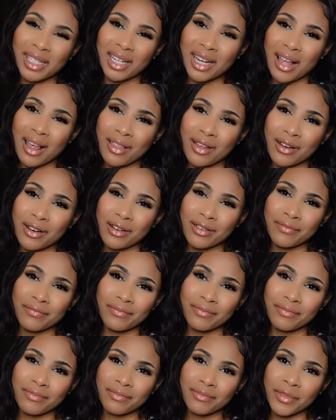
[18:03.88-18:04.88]
it together
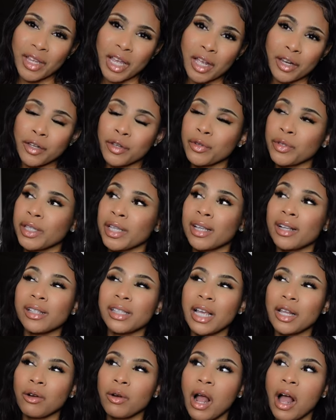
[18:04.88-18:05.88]
and used it because
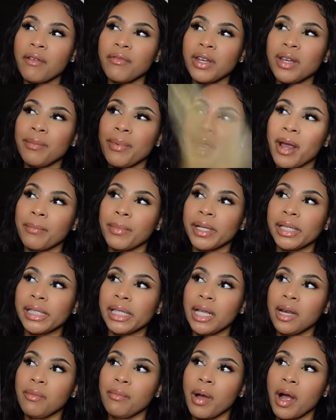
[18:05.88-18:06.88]
I don't have any Pampers
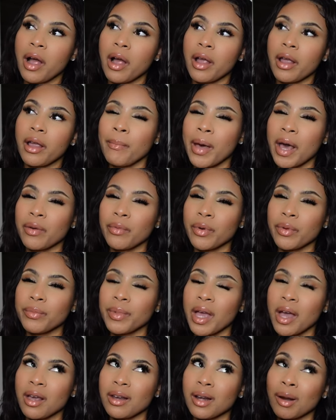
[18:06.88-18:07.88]
in my bedroom
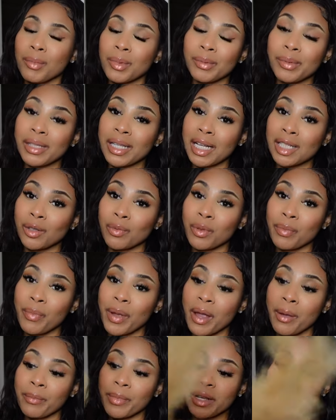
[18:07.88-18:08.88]
yet and I'm obsessed with
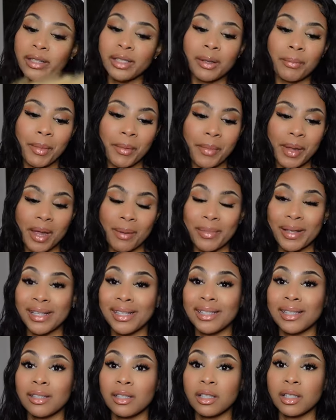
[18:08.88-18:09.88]
Pampers. I'm a
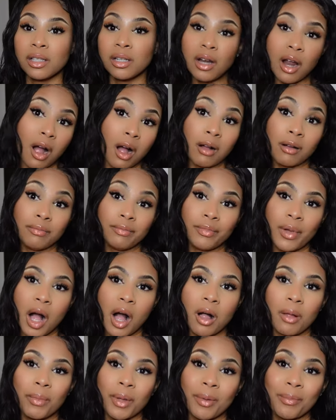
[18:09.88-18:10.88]
Pampers snob.
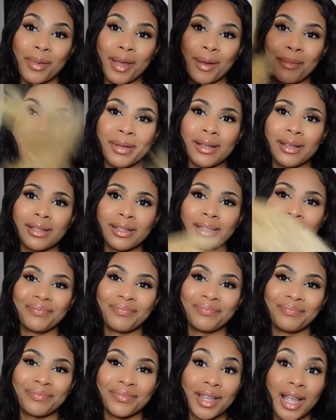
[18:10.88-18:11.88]
I'll put Pampers
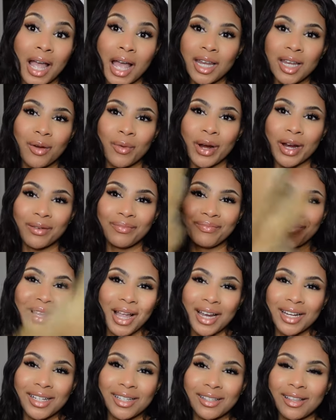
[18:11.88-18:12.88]
anywhere.
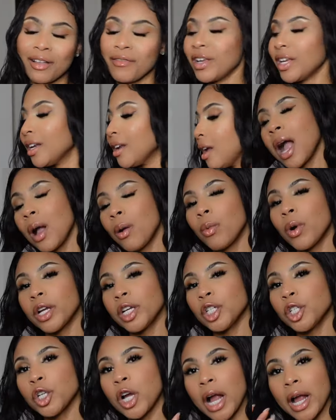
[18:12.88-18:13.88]
I just love it. I want
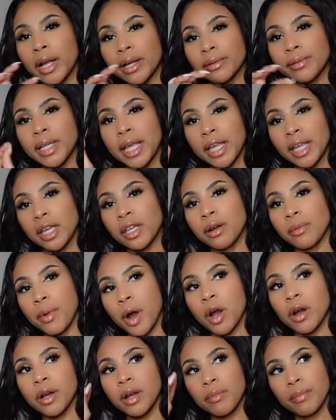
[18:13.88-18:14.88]
to try taking it
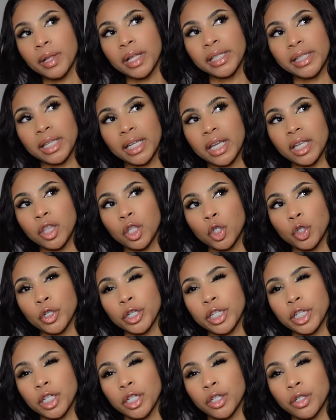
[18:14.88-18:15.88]
apart and placing it in the
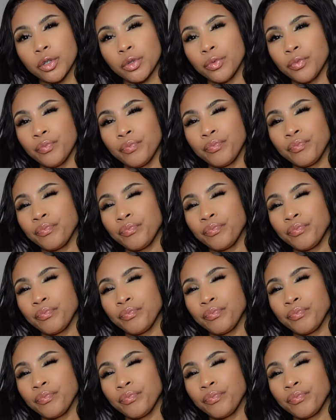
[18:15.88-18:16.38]
tree too.